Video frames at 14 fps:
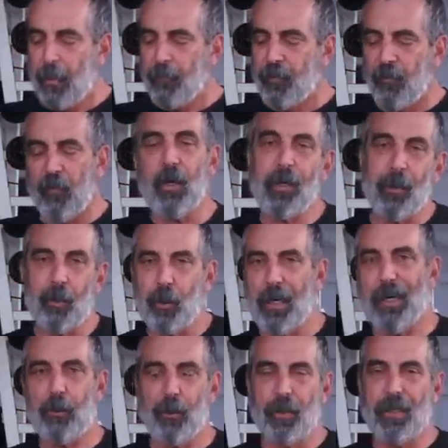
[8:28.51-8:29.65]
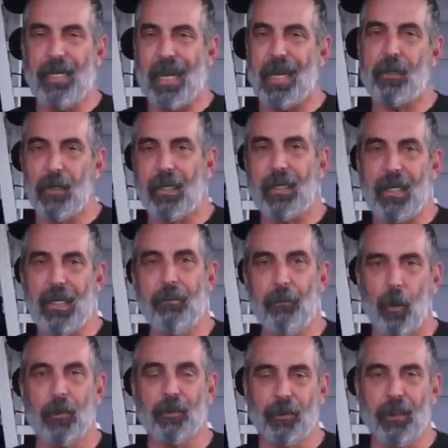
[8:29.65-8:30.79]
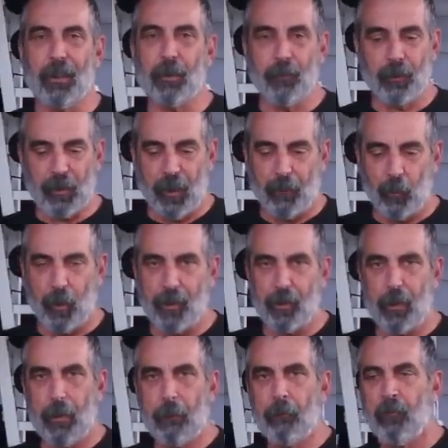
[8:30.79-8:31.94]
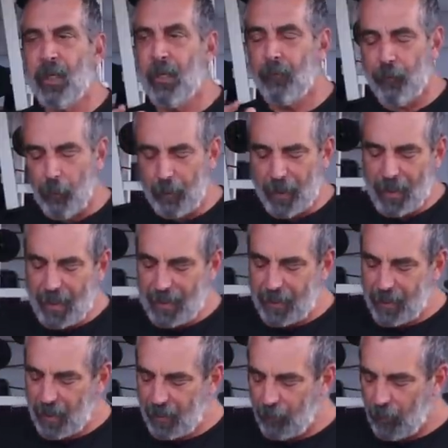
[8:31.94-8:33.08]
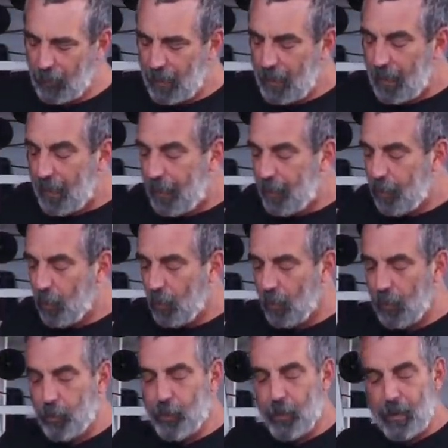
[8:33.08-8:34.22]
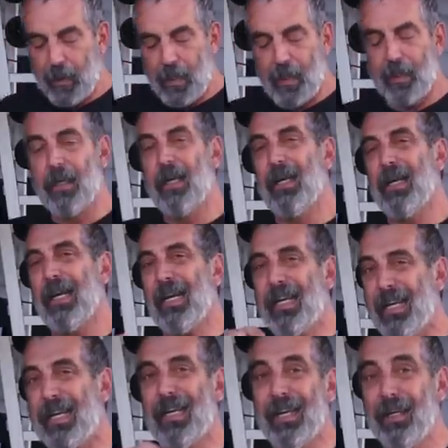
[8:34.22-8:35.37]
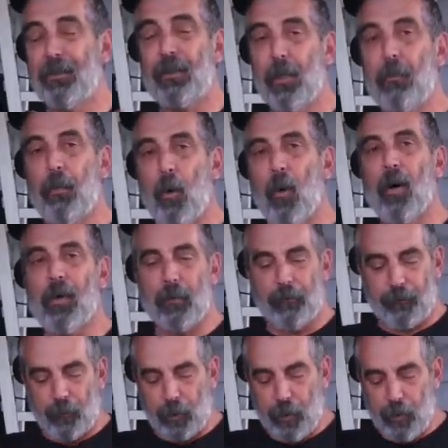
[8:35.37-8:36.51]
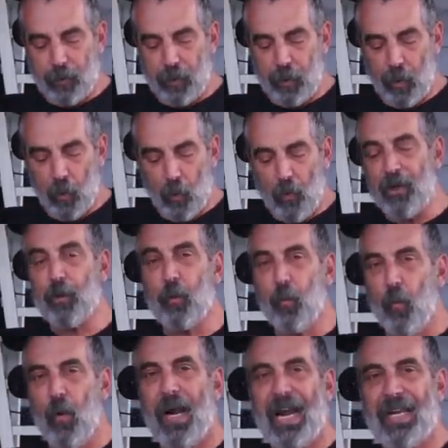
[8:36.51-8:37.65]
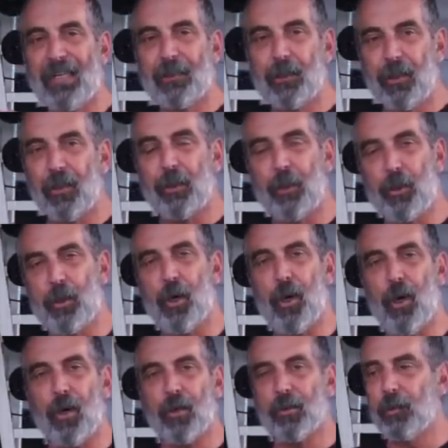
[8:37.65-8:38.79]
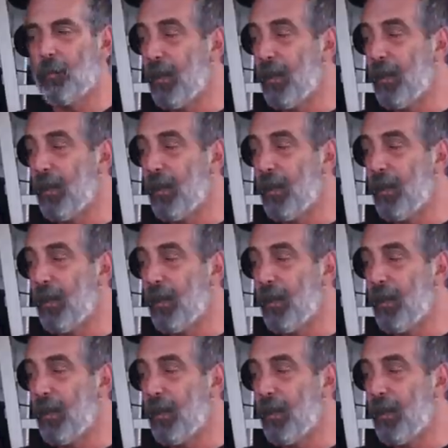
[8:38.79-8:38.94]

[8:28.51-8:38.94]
It's a very good chance you're not going to keep all six for some reason. If you're behind cover and you go to load your gun, it is important for you to know which way the cylinder turns